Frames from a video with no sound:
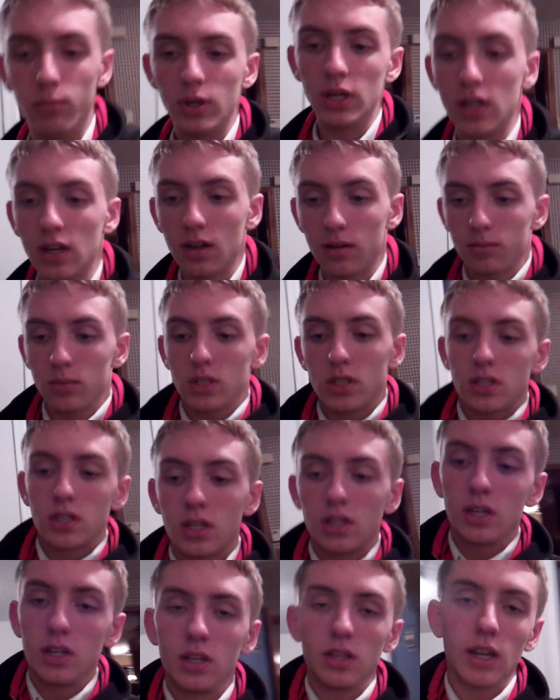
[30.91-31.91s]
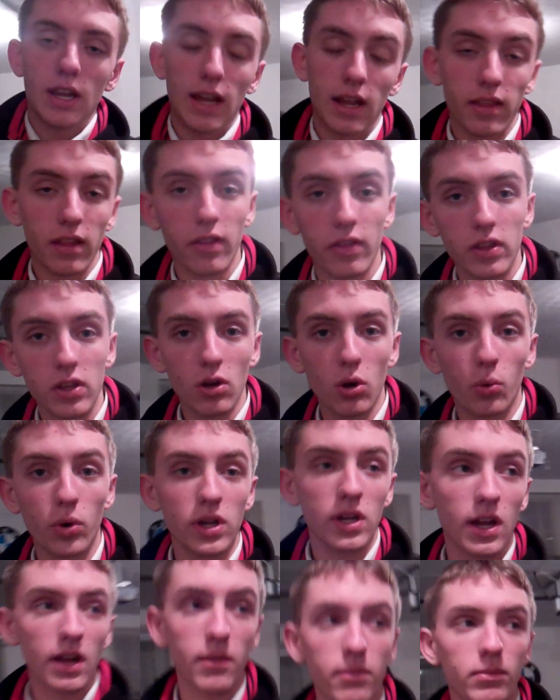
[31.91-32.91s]
B M C, and then the
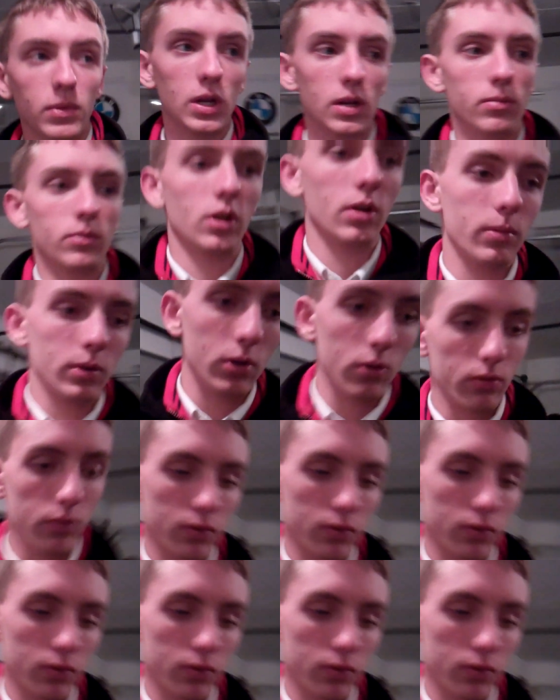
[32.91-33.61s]
O E M B M W